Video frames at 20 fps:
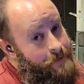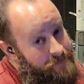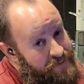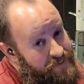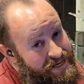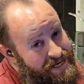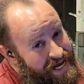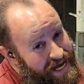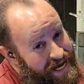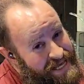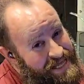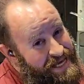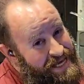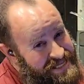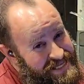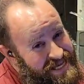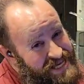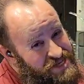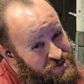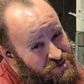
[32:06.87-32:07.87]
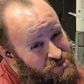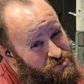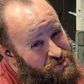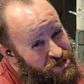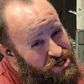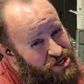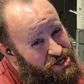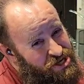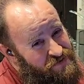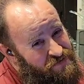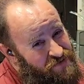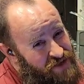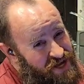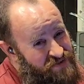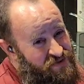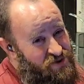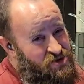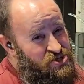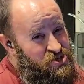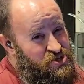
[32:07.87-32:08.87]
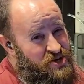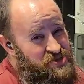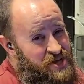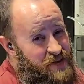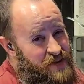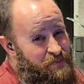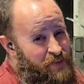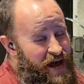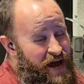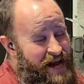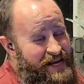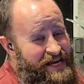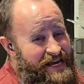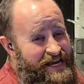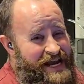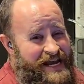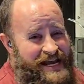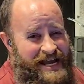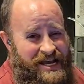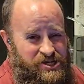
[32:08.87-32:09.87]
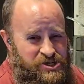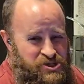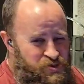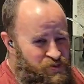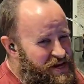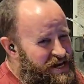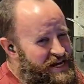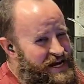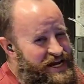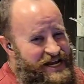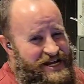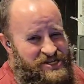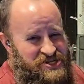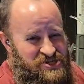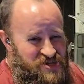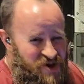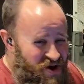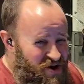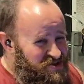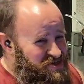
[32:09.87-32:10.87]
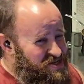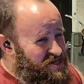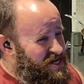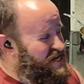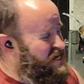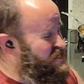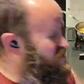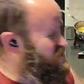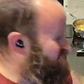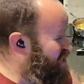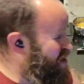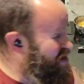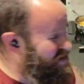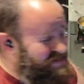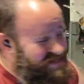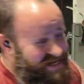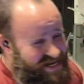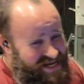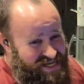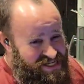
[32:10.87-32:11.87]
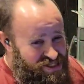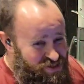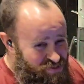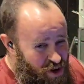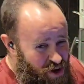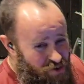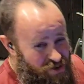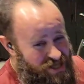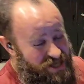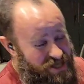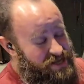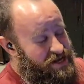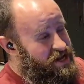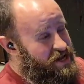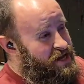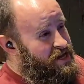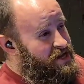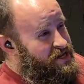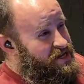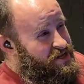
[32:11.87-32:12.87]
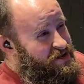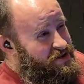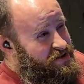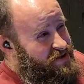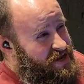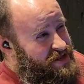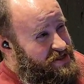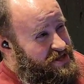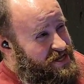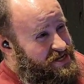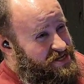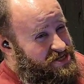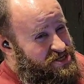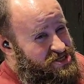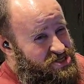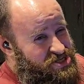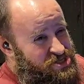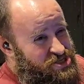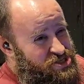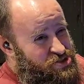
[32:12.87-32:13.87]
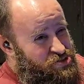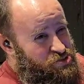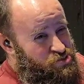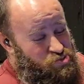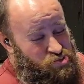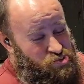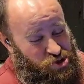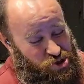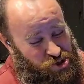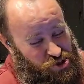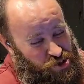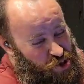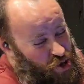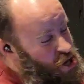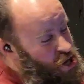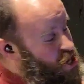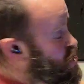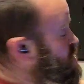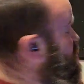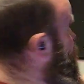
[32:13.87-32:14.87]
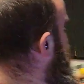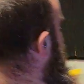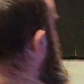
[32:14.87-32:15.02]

But I like things with really good flavor, so as I'm biting it, I get sweet, I get salty, I get spicy, I get smoky, and then it's just good.